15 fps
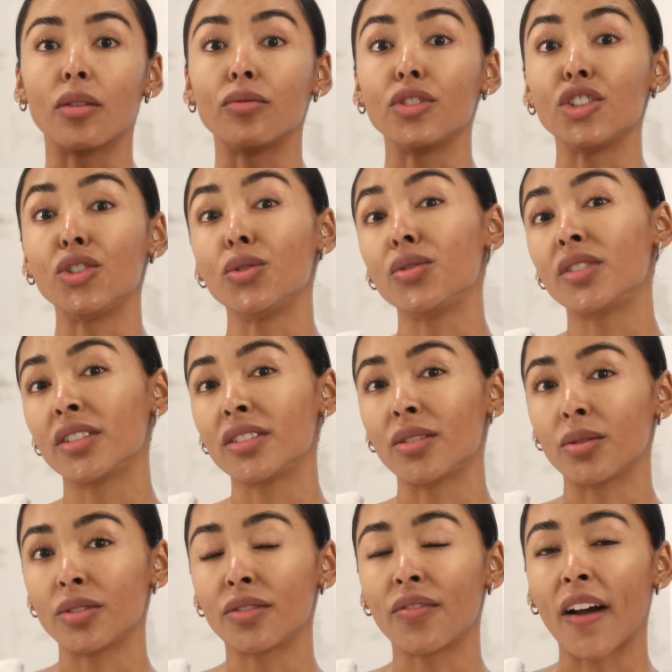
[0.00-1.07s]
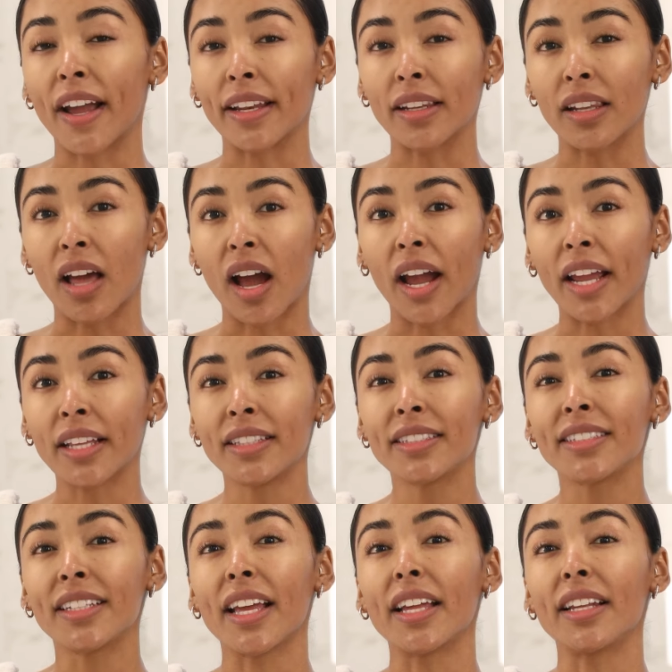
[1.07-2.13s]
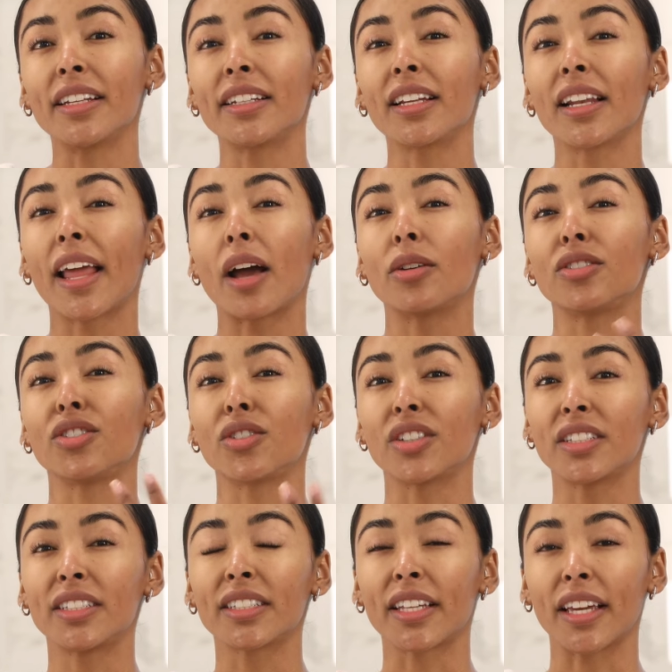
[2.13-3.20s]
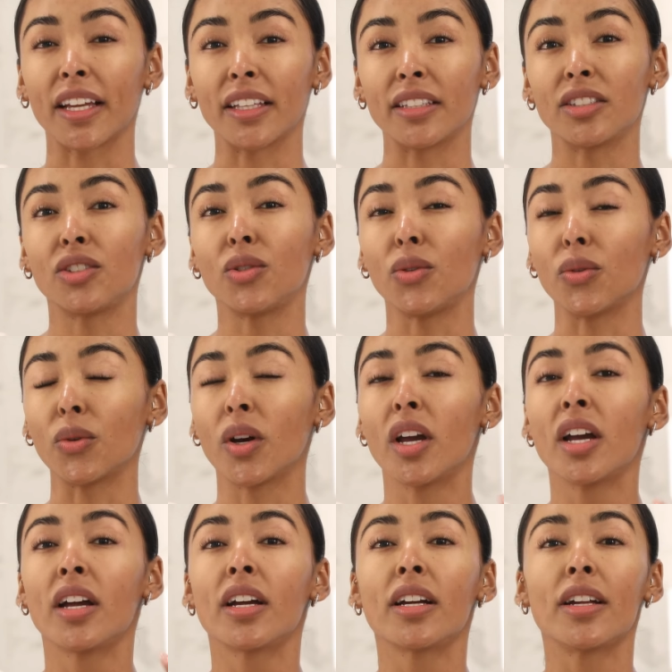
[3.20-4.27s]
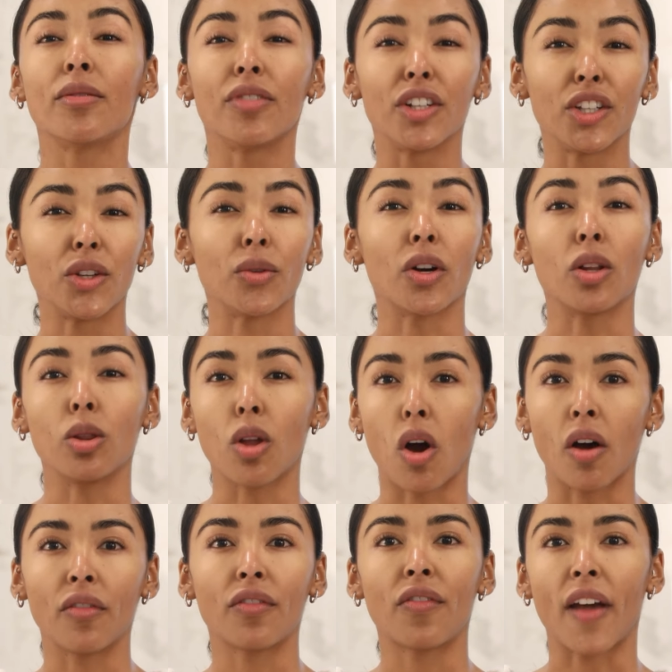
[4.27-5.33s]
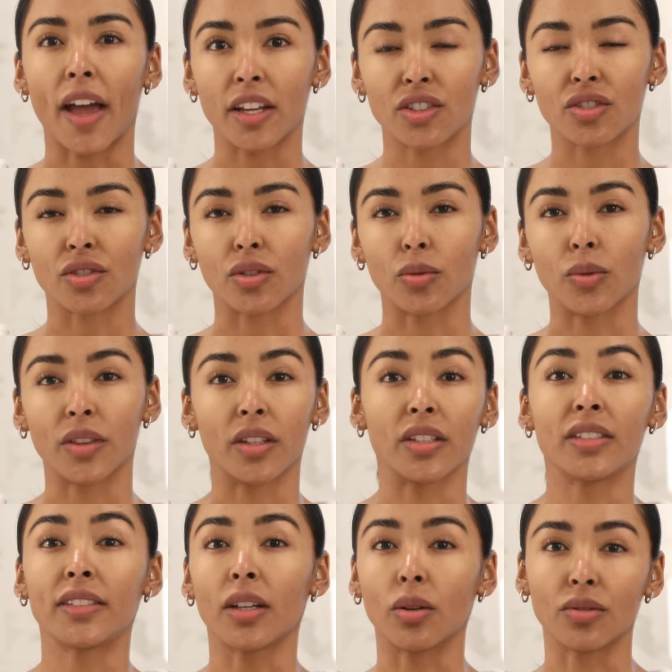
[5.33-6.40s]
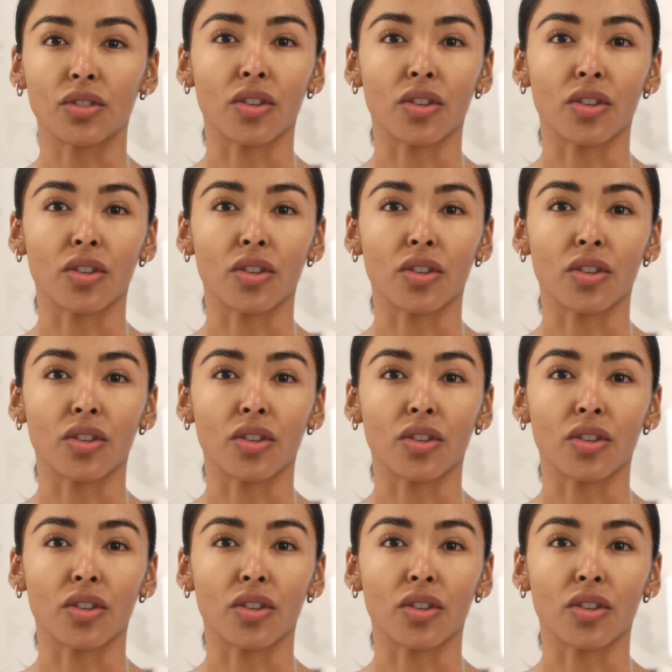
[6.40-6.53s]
reduces those fine lines and it allows your skin to renew a lot faster with the cell